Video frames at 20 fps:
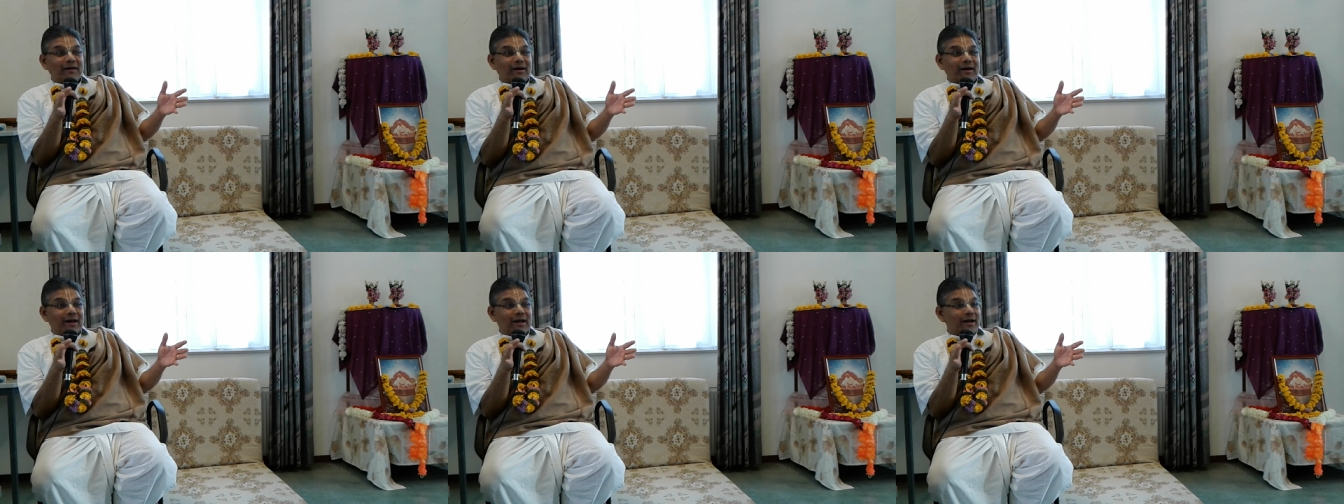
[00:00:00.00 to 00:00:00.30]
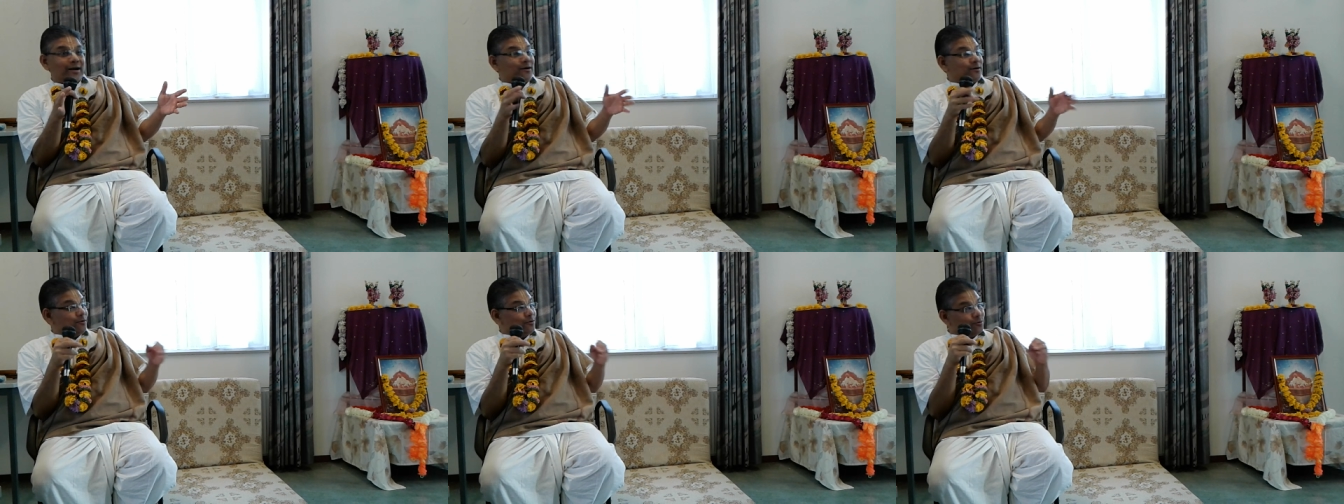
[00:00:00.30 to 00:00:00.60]

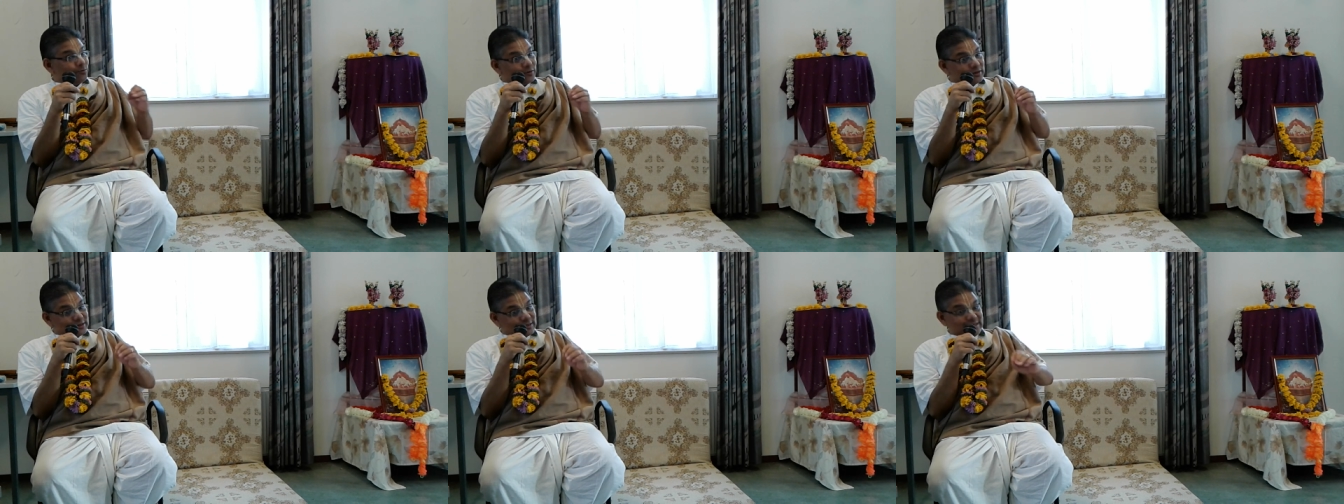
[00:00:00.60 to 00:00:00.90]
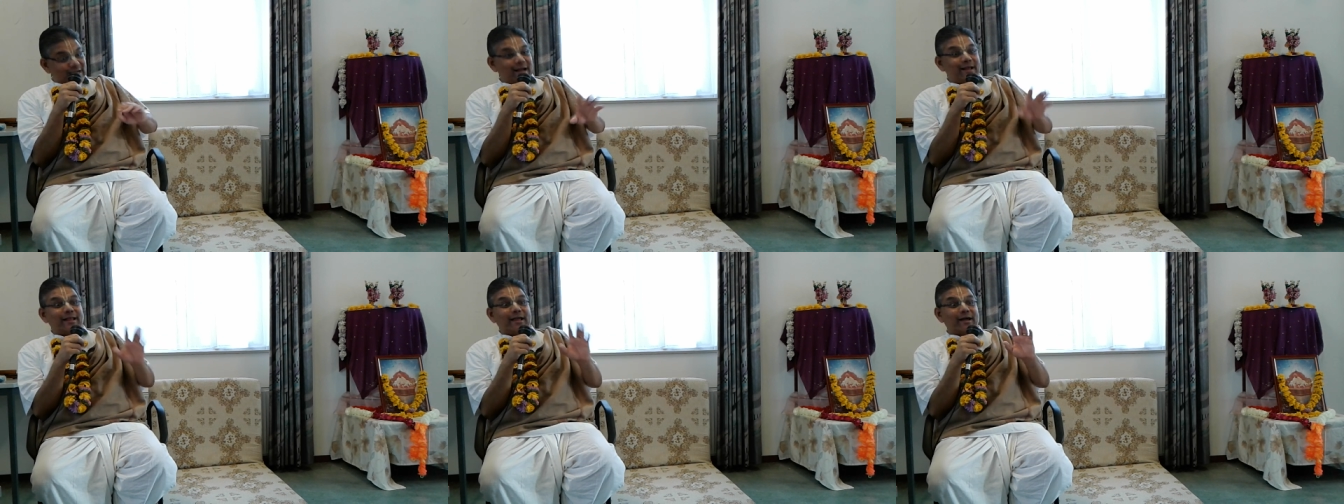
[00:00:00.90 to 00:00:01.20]
And you will
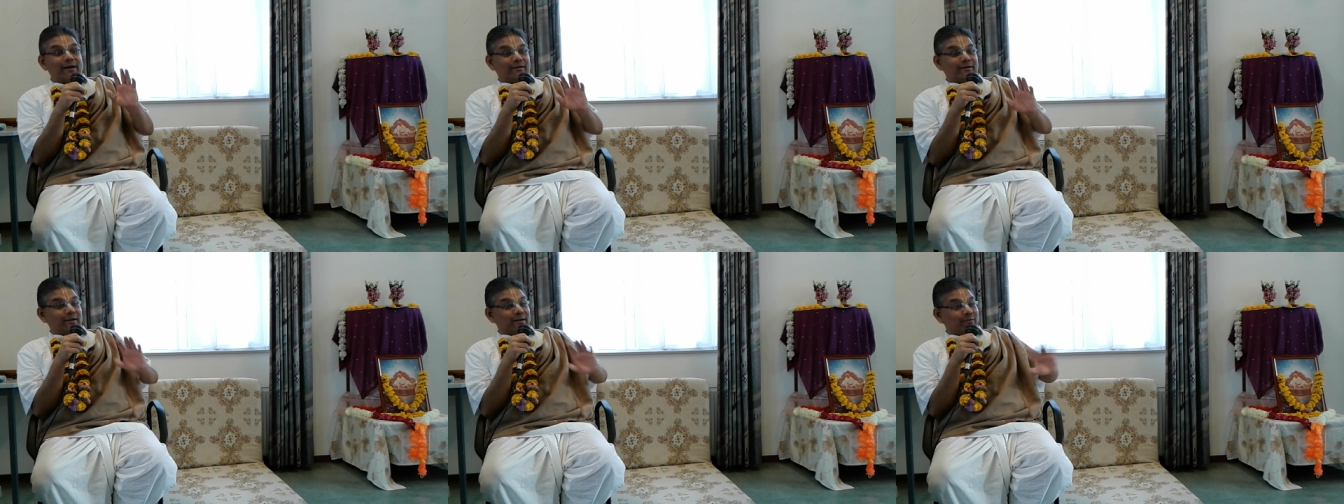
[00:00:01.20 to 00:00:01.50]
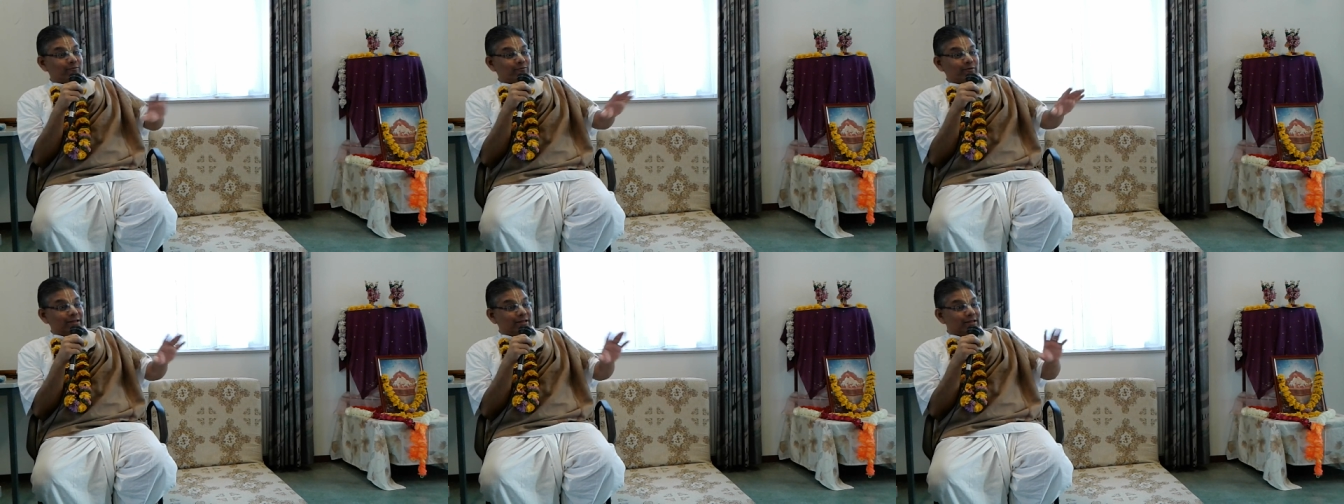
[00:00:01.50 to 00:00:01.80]
stay there
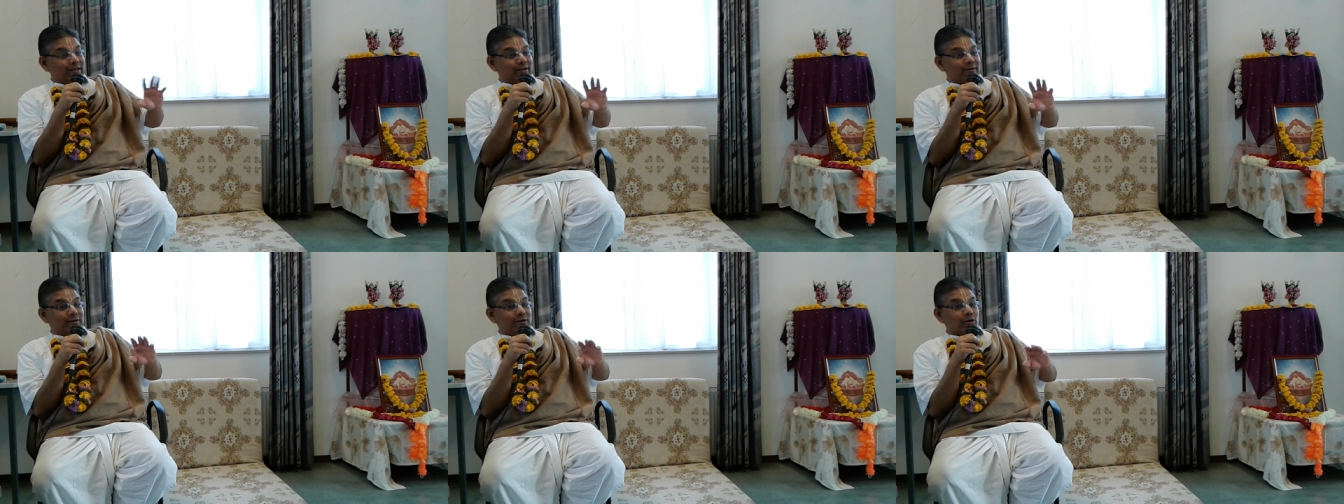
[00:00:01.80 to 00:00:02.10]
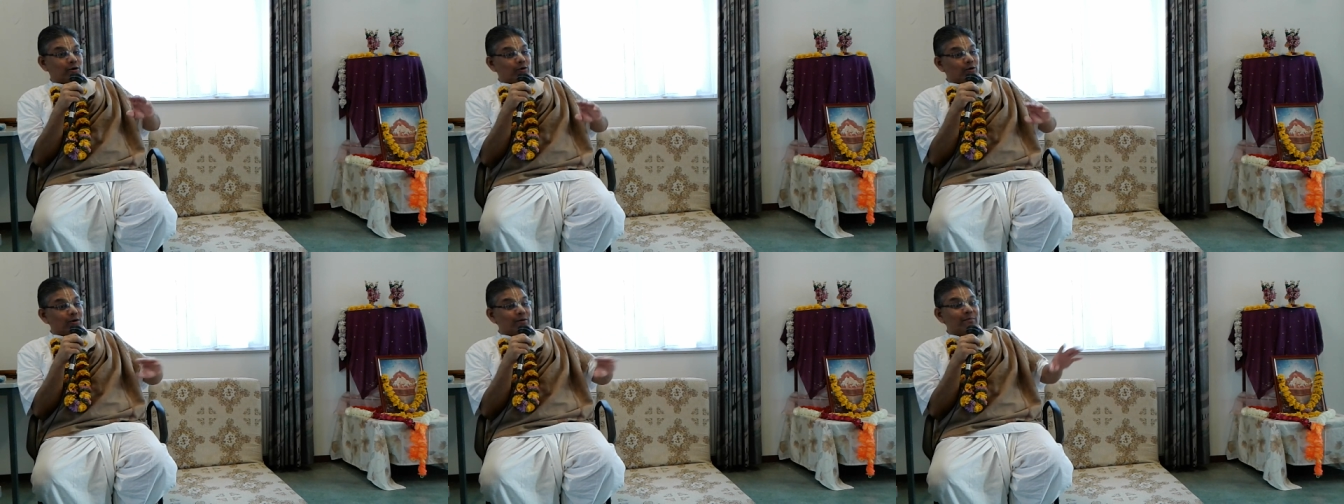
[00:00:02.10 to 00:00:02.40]
with
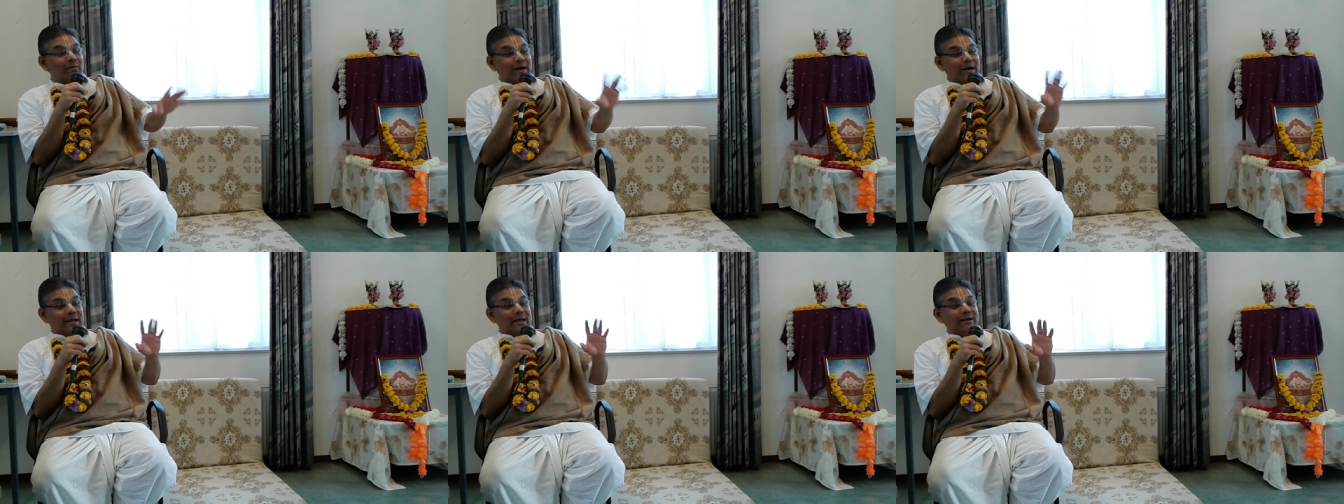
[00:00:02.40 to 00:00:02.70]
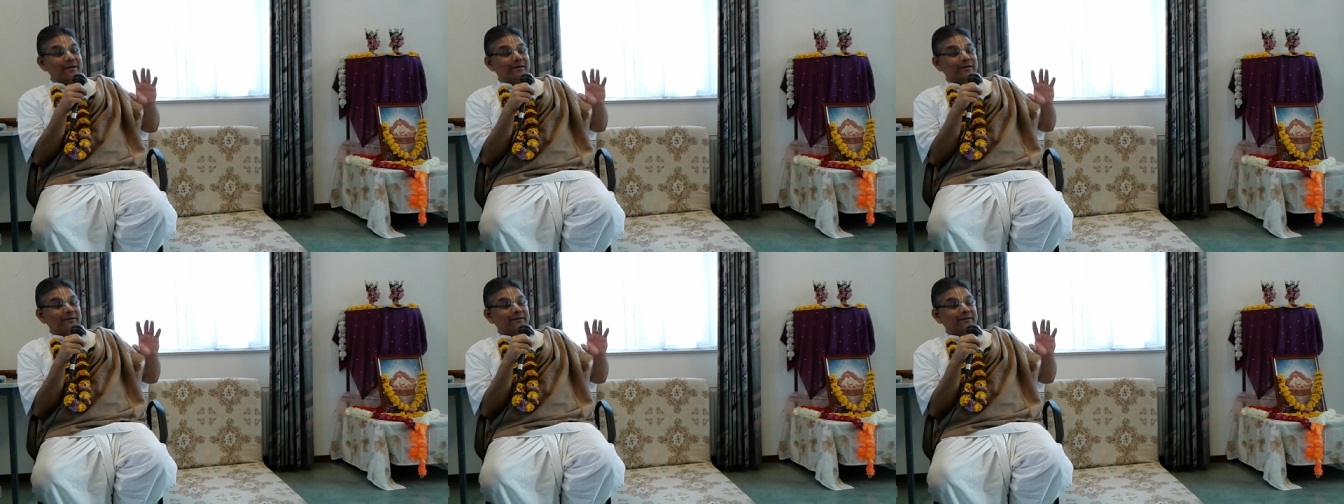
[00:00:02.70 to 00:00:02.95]
your own money